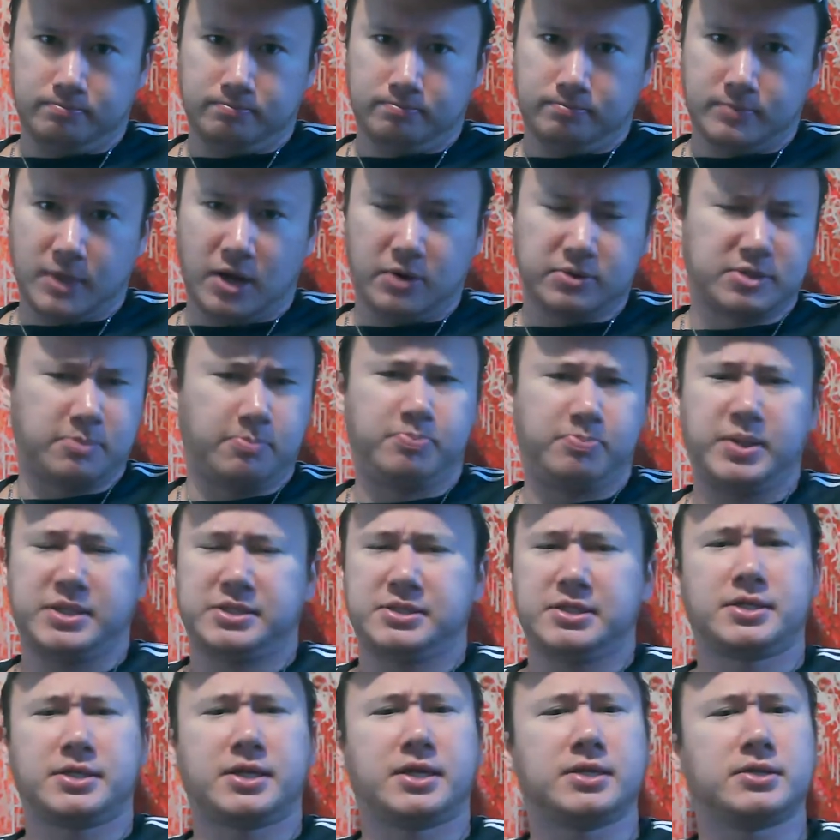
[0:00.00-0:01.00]
I was a
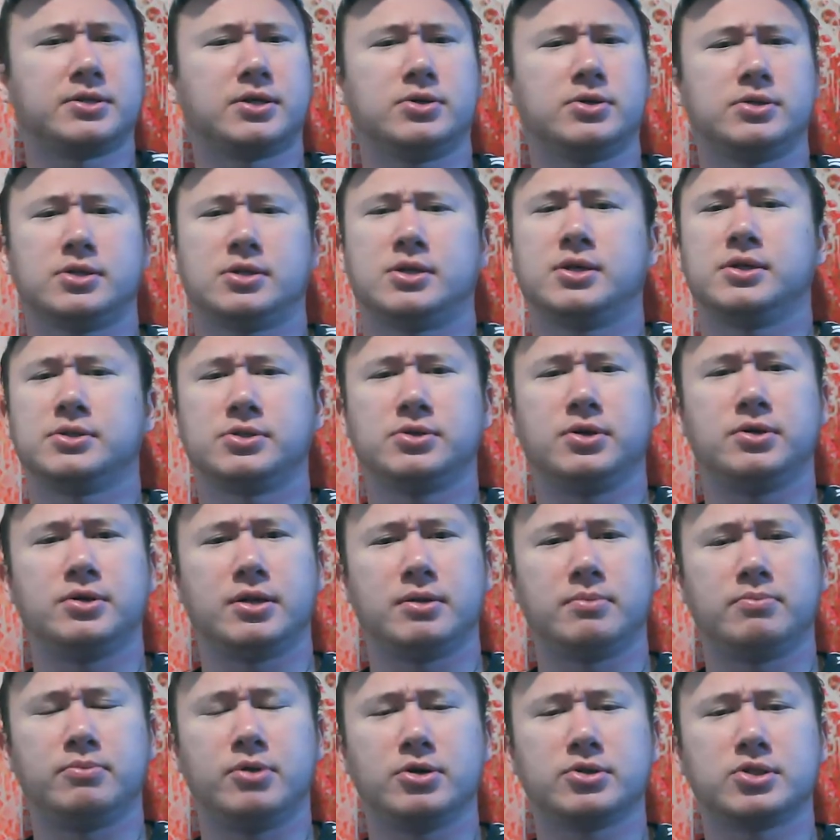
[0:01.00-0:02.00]
business
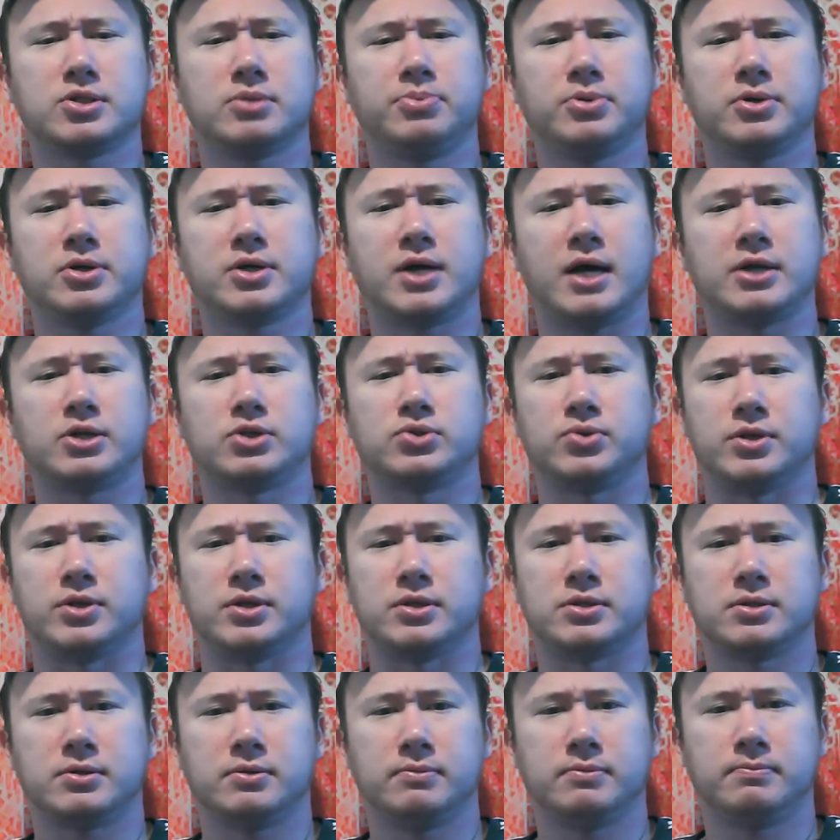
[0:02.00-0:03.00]
consultant in multiple
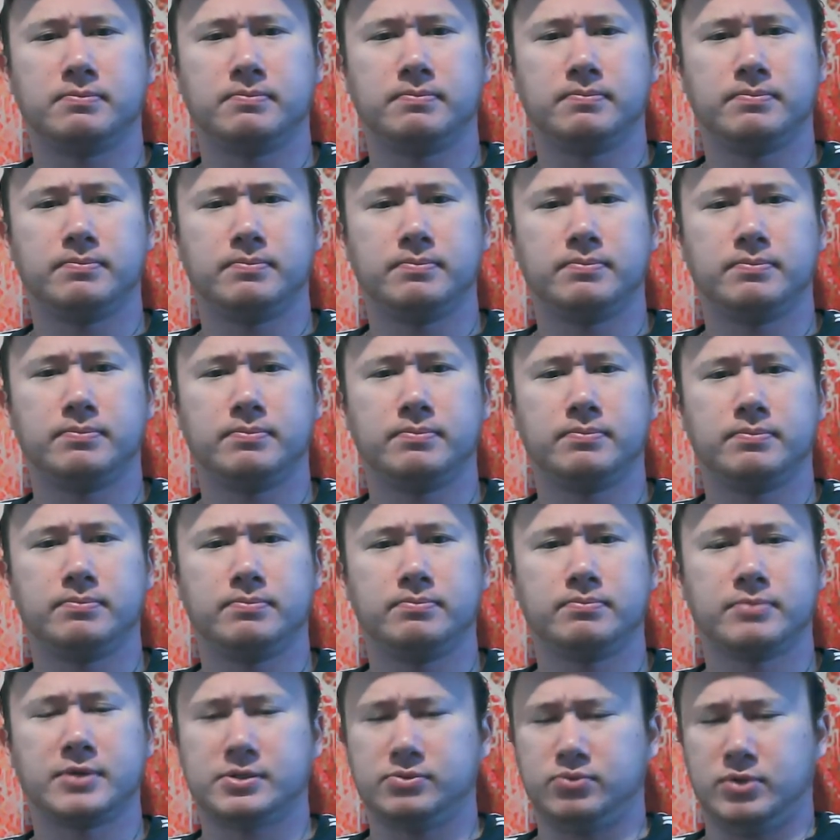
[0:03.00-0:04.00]
countries.
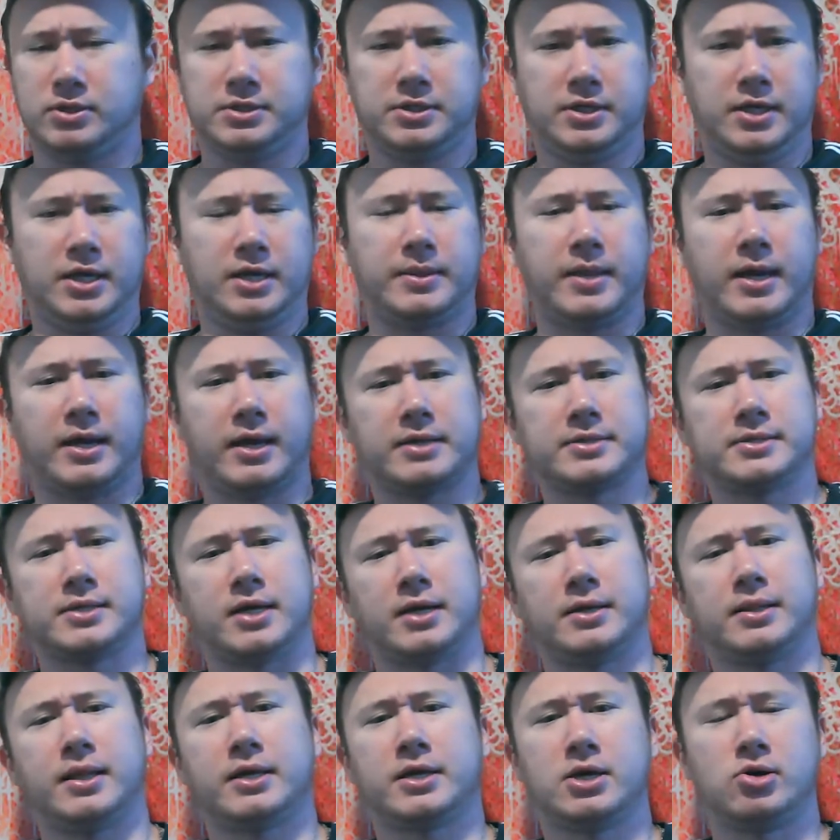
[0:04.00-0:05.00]
Because once again, like I
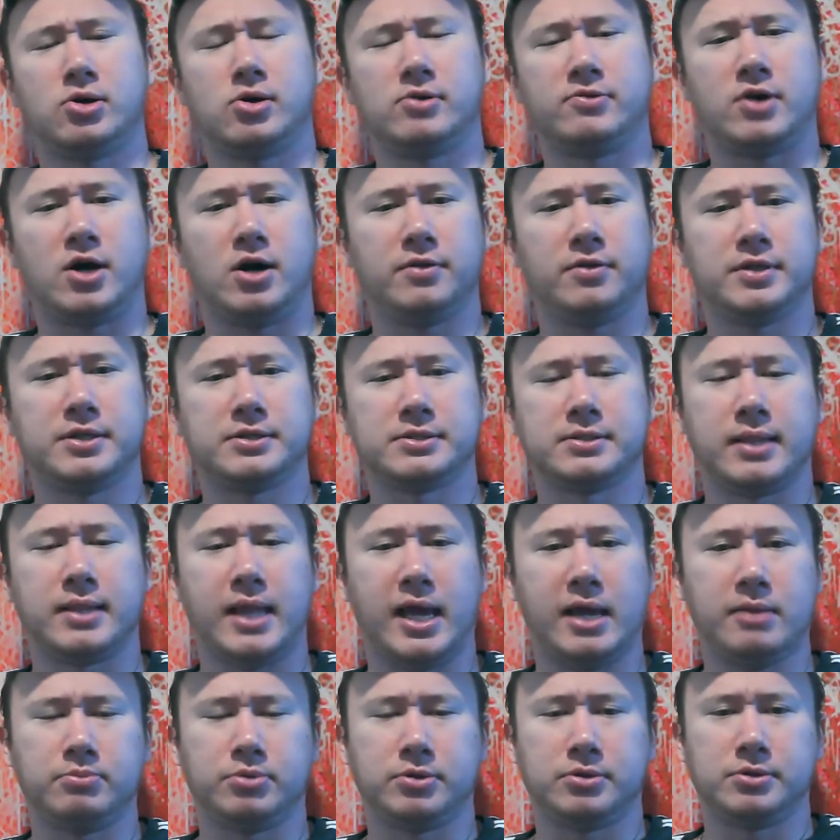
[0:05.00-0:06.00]
said, I let go of all these
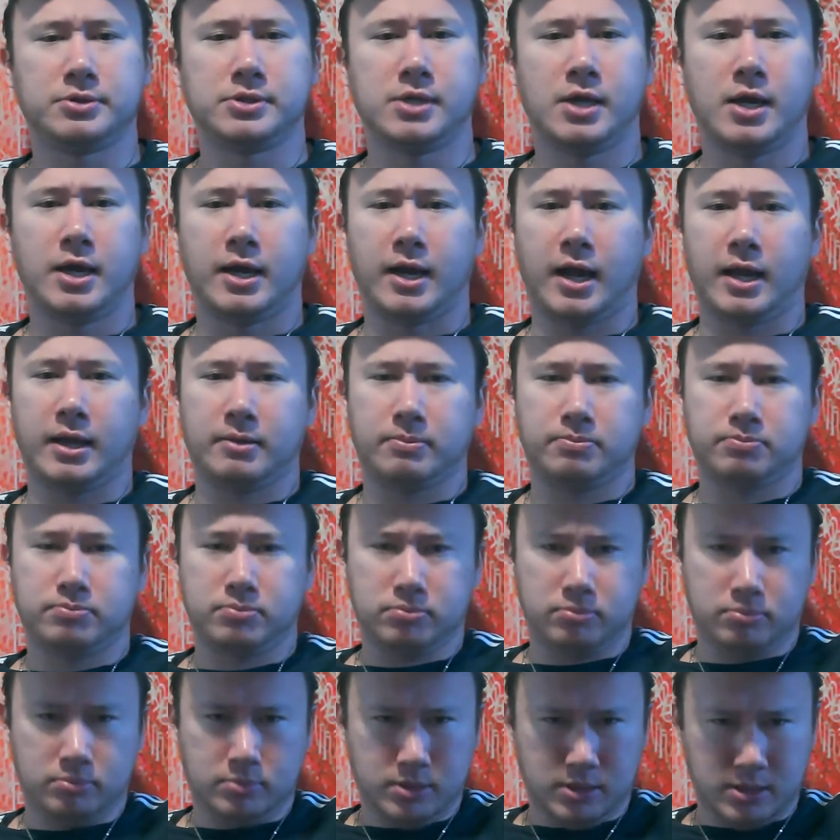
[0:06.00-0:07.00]
labels. I
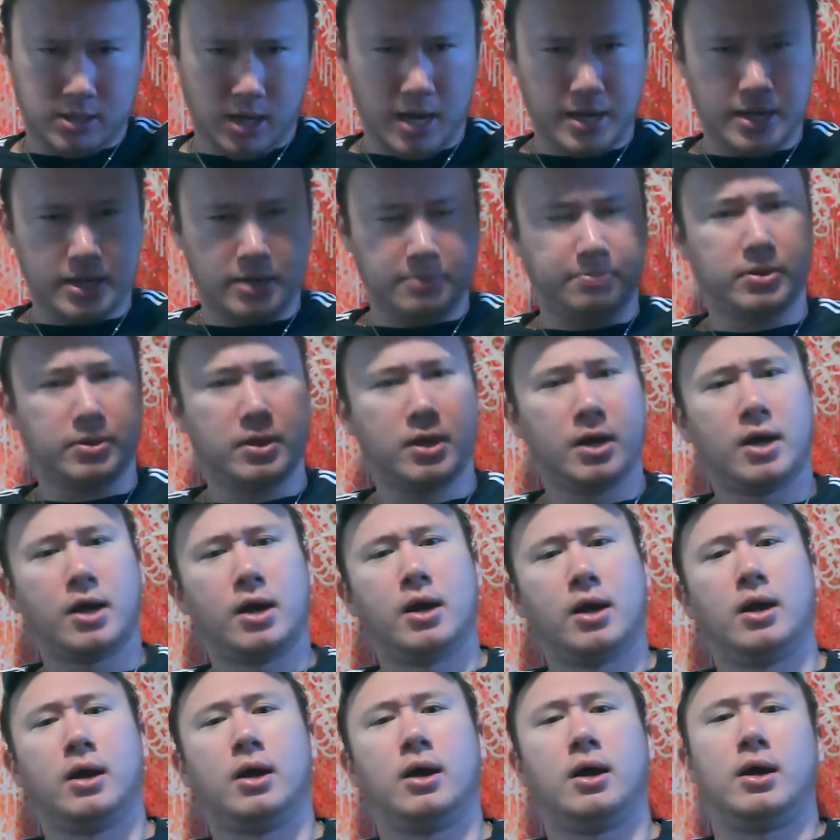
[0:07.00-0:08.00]
got up
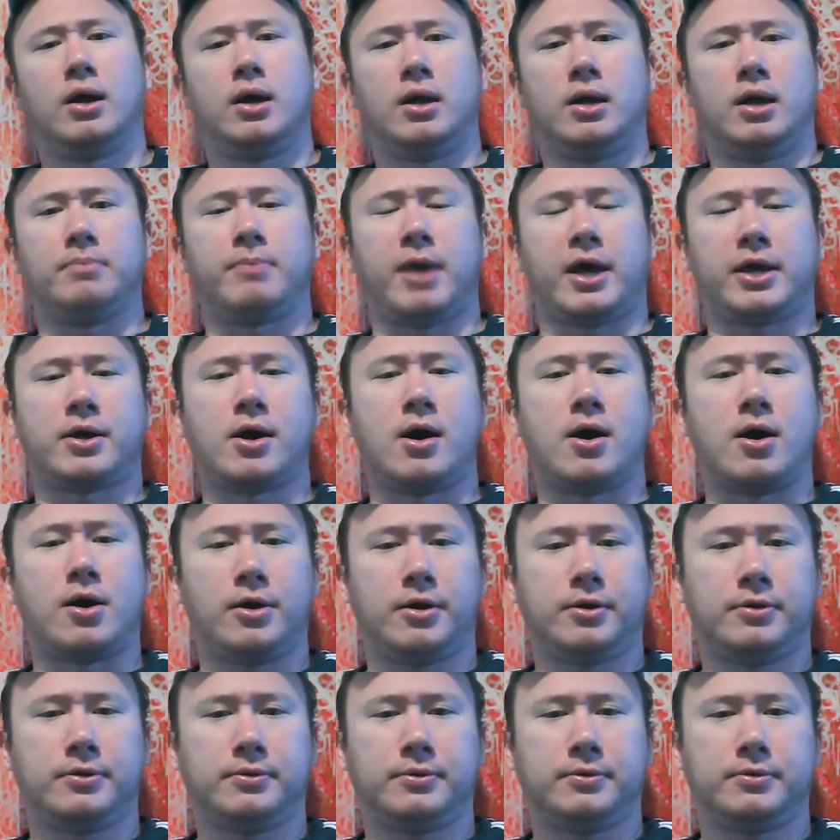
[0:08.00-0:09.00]
in my
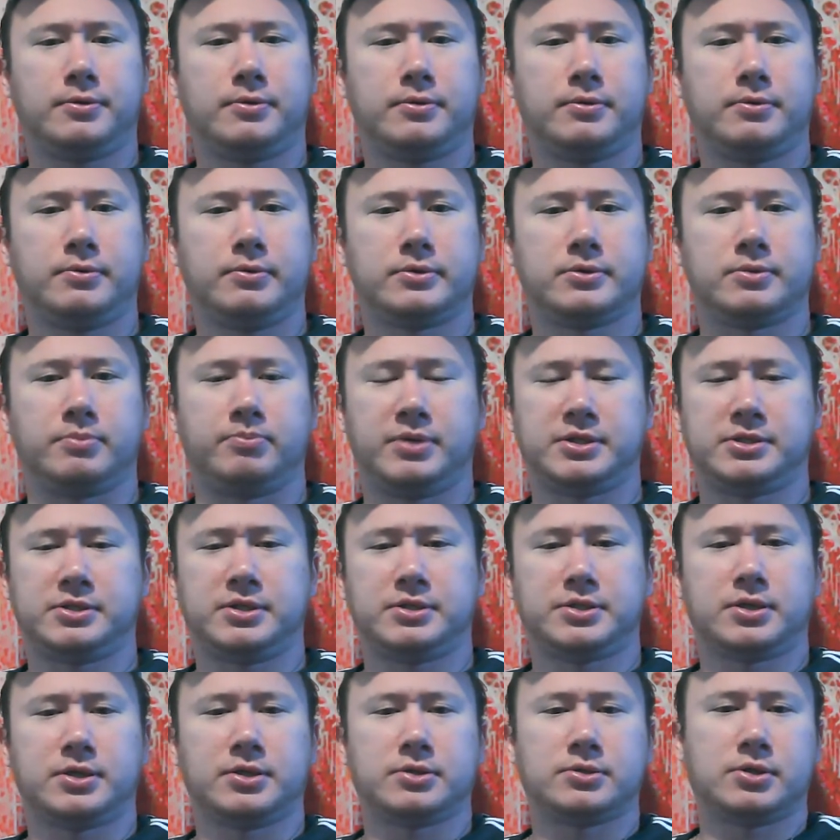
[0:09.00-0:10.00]
car,
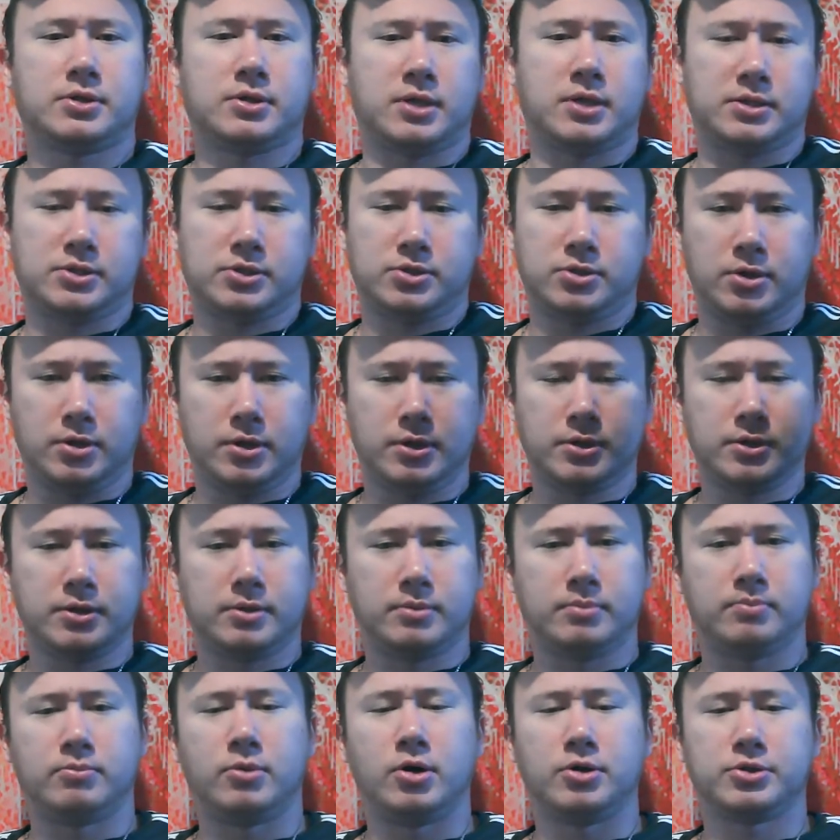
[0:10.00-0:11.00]
business
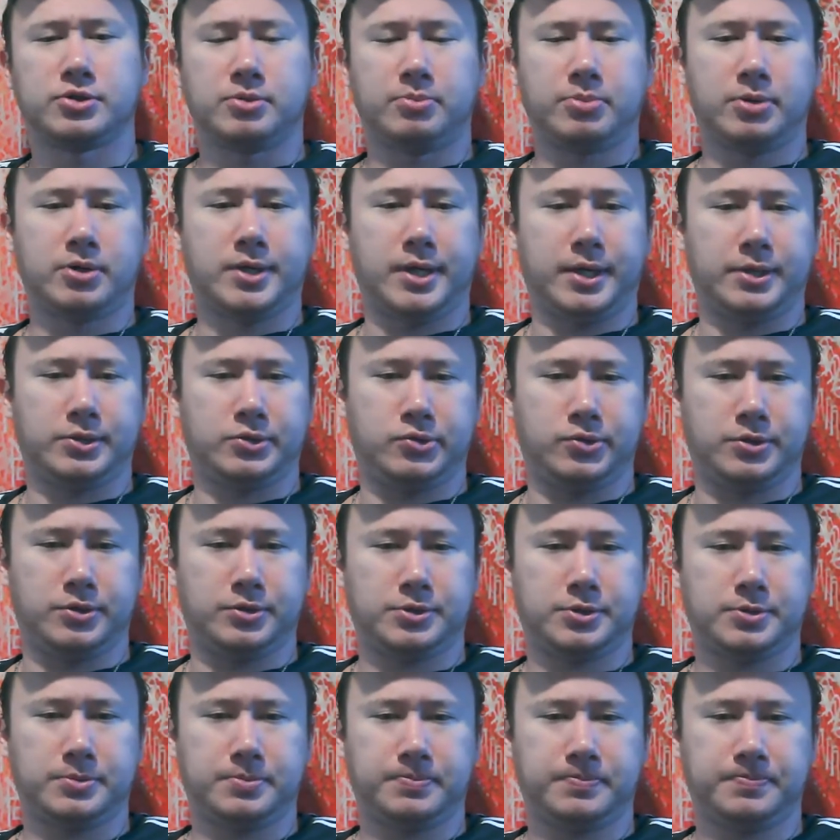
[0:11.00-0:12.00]
consultant in multiple countries.
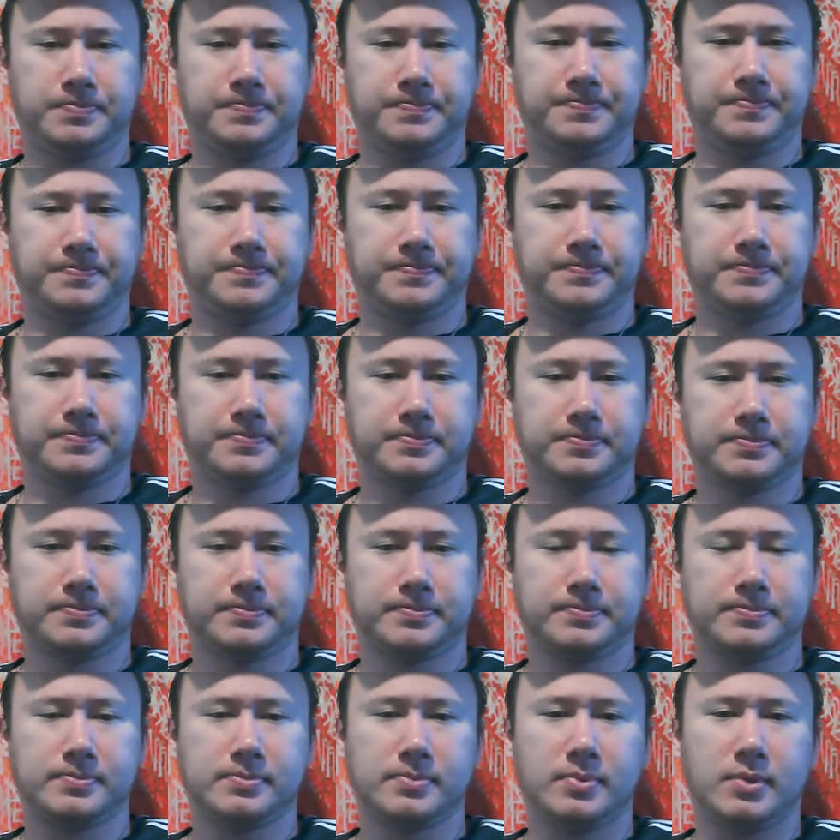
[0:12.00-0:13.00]

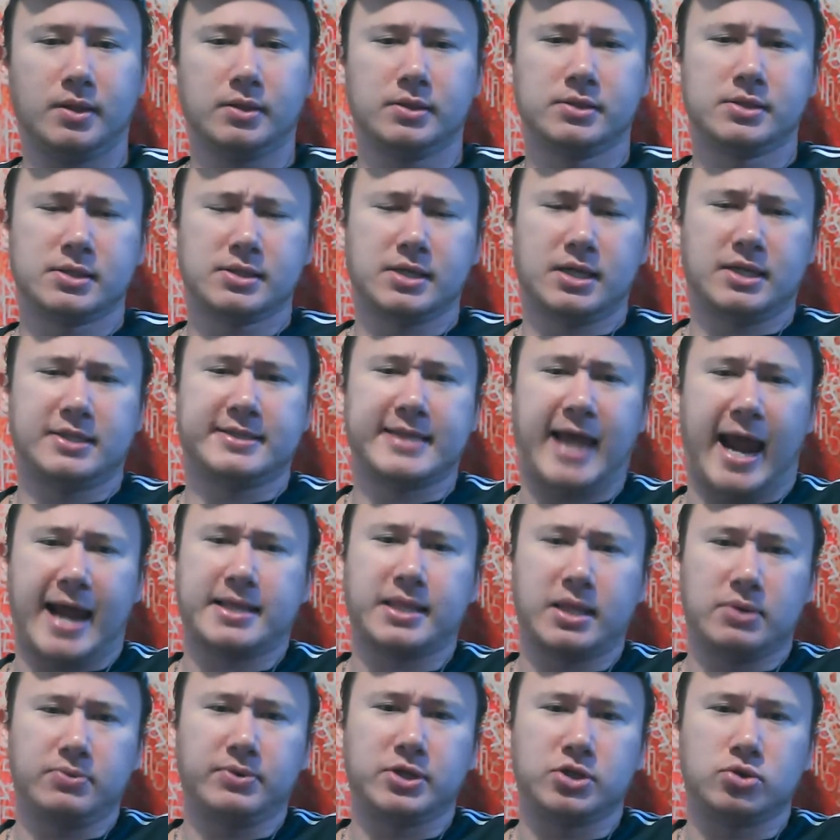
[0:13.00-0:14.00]
This is
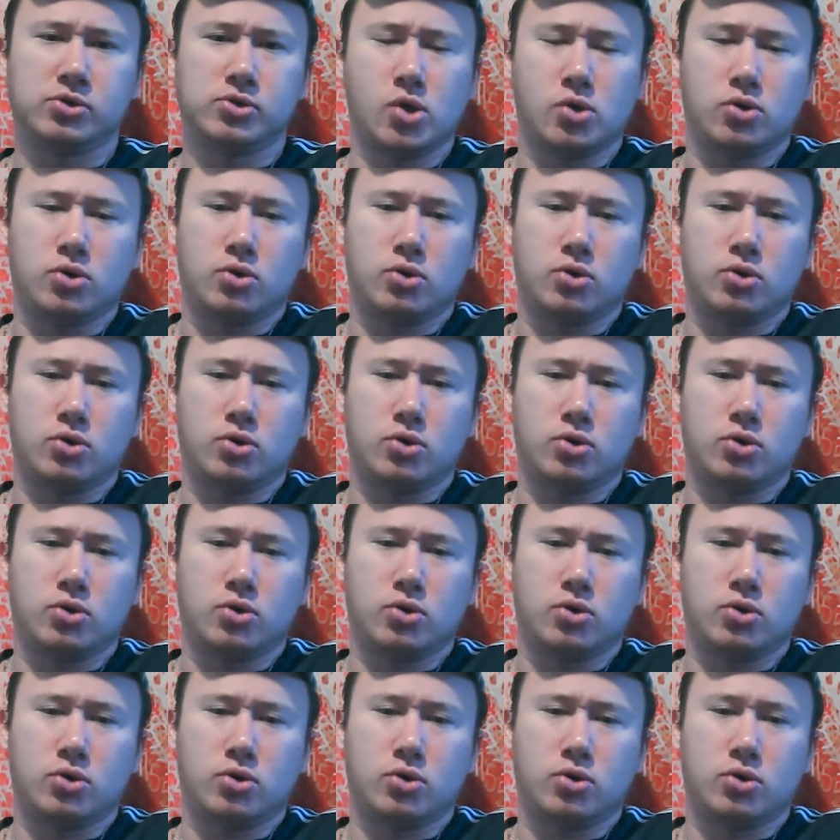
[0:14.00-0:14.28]
exactly what you do.